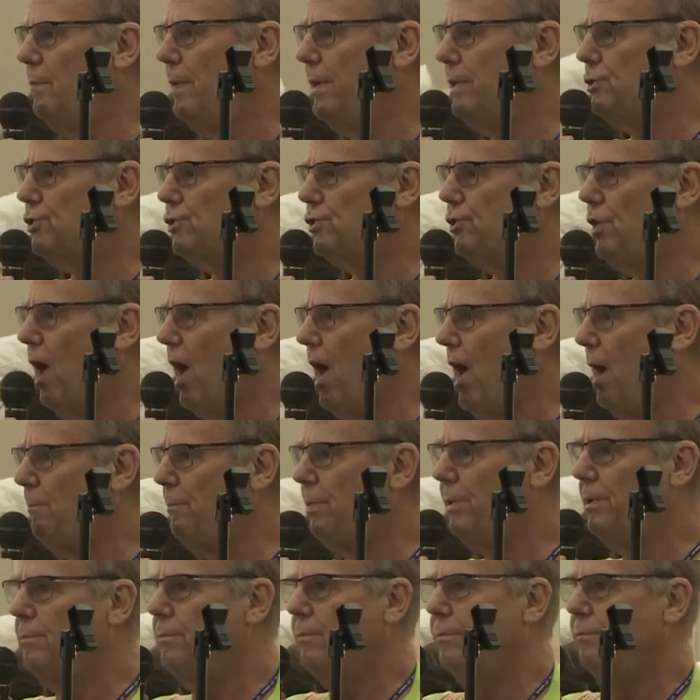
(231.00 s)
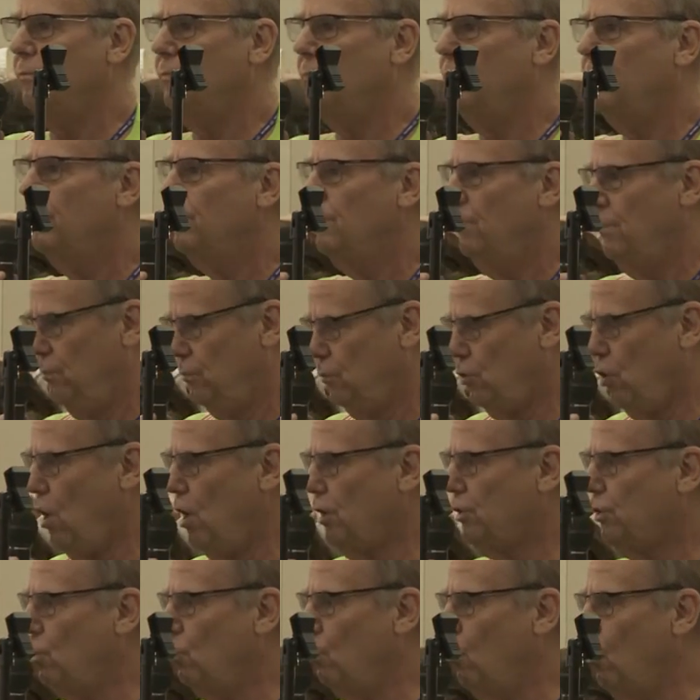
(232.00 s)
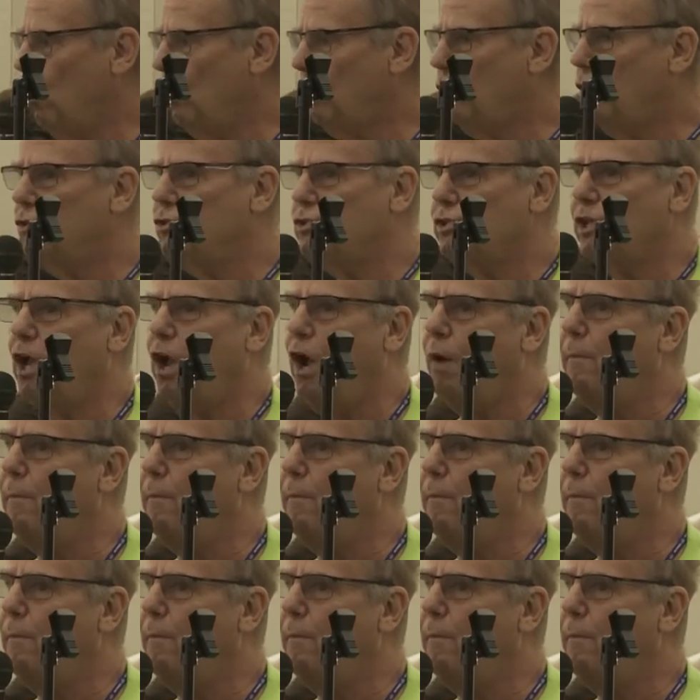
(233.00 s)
means stop, talk to the workers. They